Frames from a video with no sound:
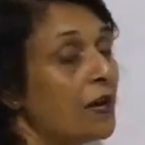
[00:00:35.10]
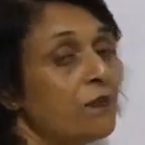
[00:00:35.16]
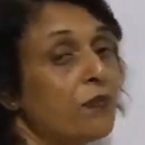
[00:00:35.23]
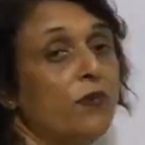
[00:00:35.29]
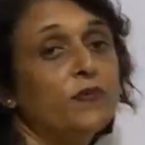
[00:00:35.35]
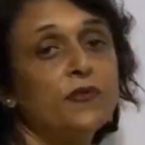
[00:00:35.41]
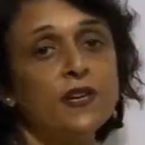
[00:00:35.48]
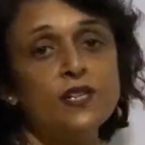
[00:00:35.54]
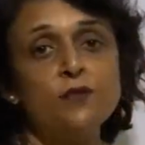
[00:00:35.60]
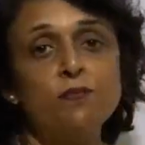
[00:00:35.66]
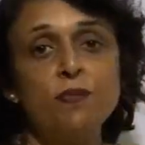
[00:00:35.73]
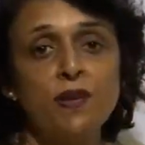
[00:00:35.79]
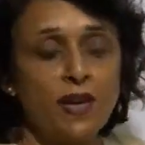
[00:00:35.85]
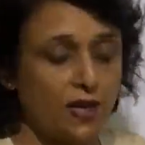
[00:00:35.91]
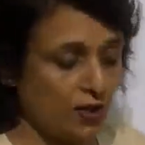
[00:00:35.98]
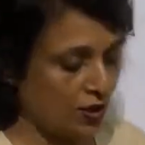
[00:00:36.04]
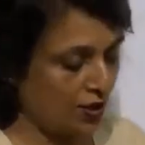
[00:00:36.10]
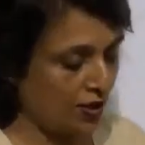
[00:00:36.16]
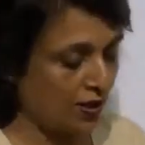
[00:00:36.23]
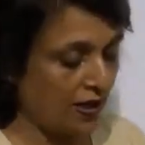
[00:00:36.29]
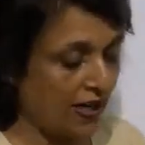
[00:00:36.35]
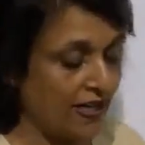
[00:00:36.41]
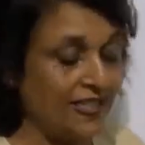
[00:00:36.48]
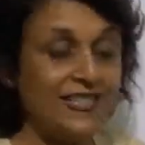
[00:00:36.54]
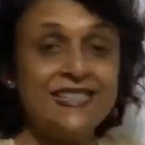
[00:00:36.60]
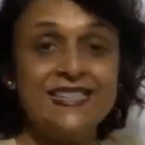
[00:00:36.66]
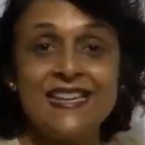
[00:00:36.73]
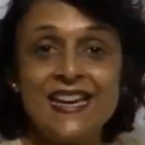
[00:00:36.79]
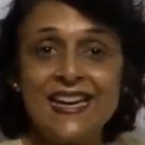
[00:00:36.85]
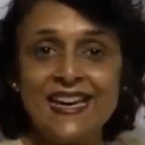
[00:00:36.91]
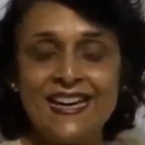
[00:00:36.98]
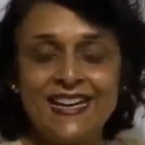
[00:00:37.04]
type of respiration is
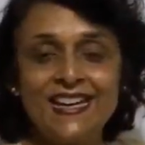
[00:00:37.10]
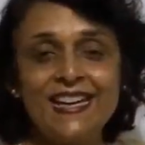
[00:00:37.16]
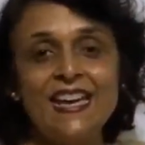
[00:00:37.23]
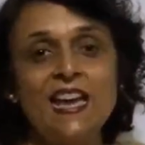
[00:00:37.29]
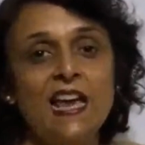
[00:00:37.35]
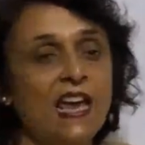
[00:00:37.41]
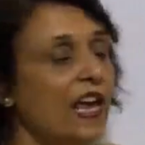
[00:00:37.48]
seen